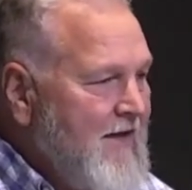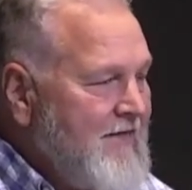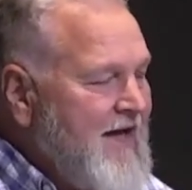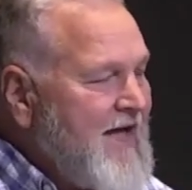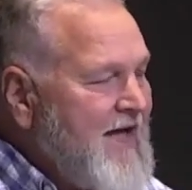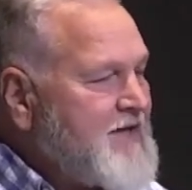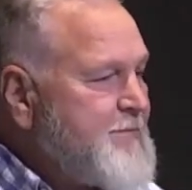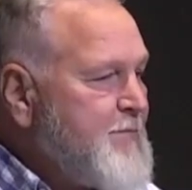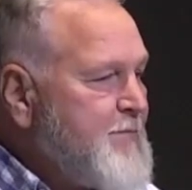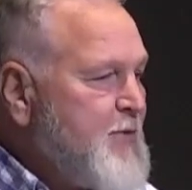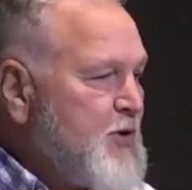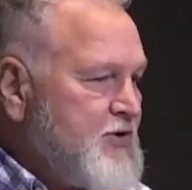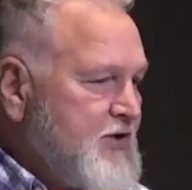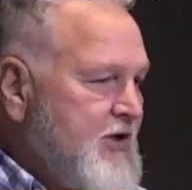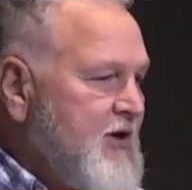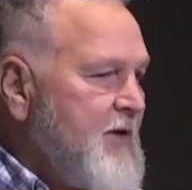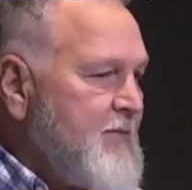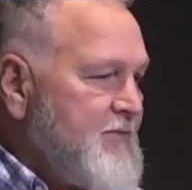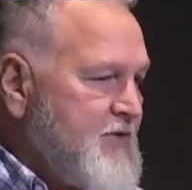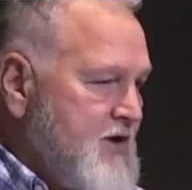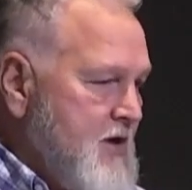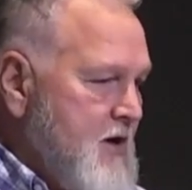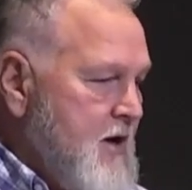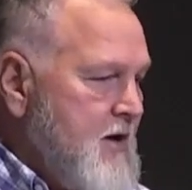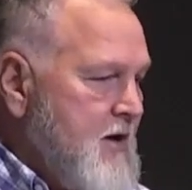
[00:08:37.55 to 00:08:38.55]
That's
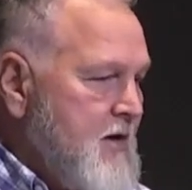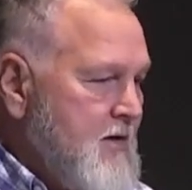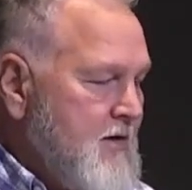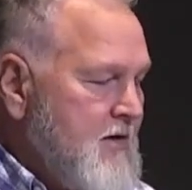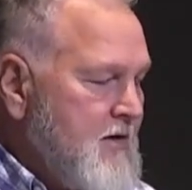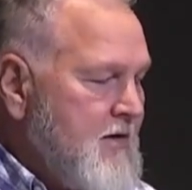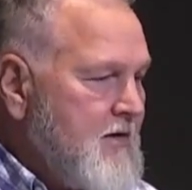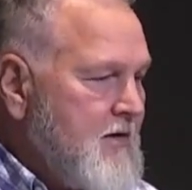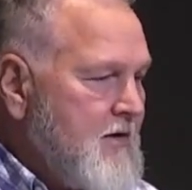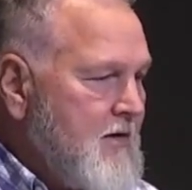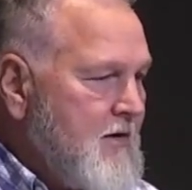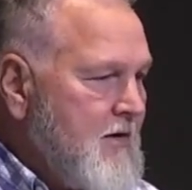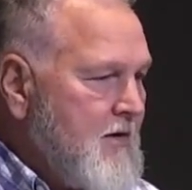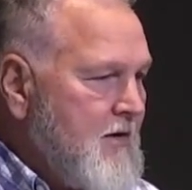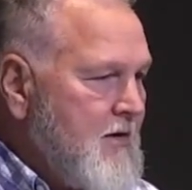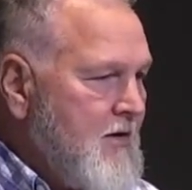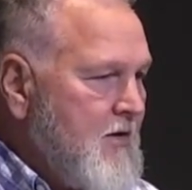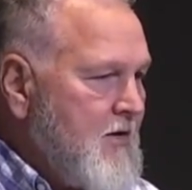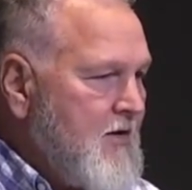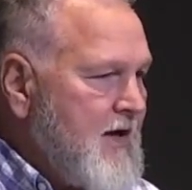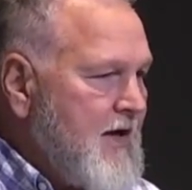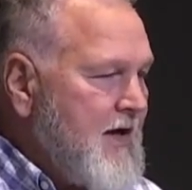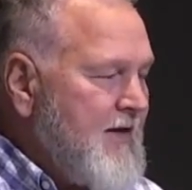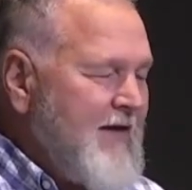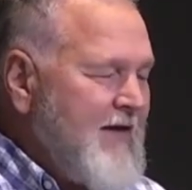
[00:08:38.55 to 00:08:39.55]
presumption.
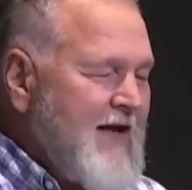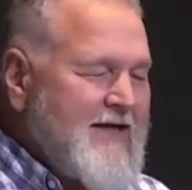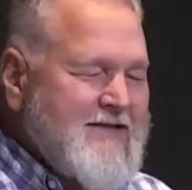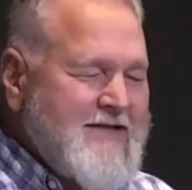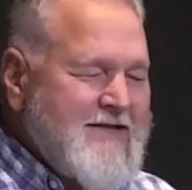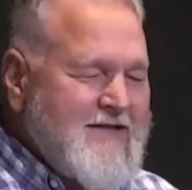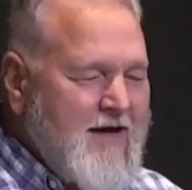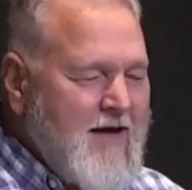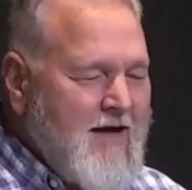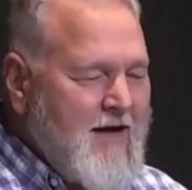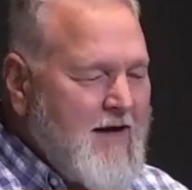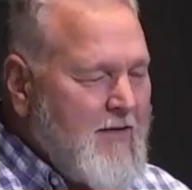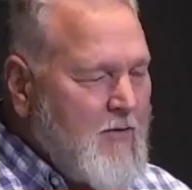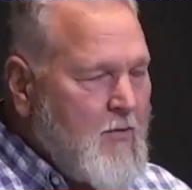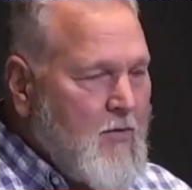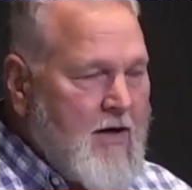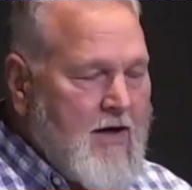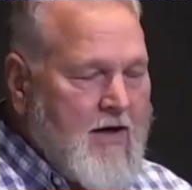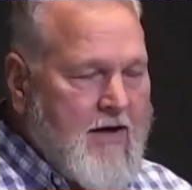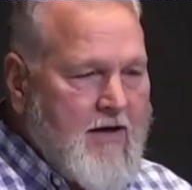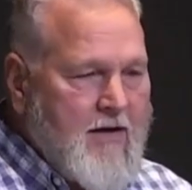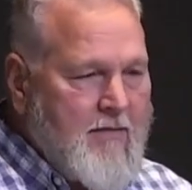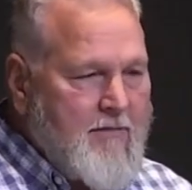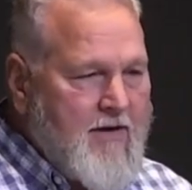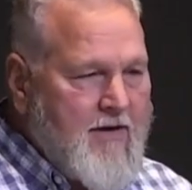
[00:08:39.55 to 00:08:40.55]
Okay, that's not
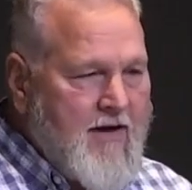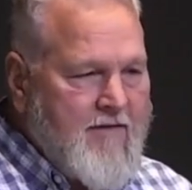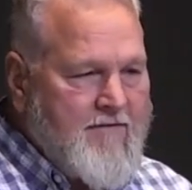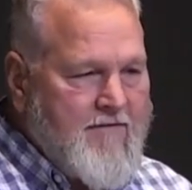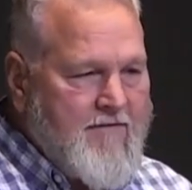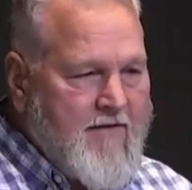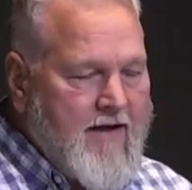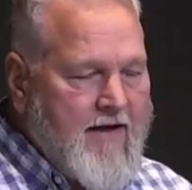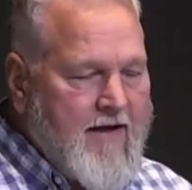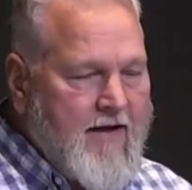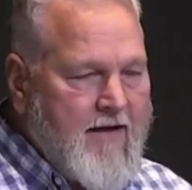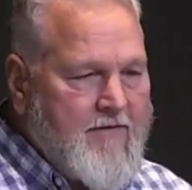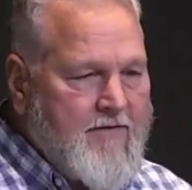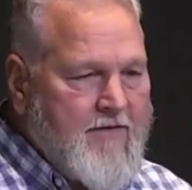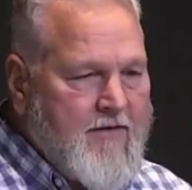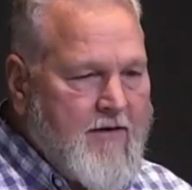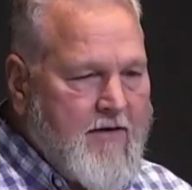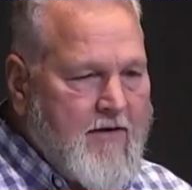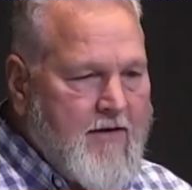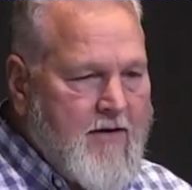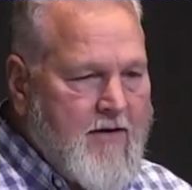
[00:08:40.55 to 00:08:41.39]
walking by faith.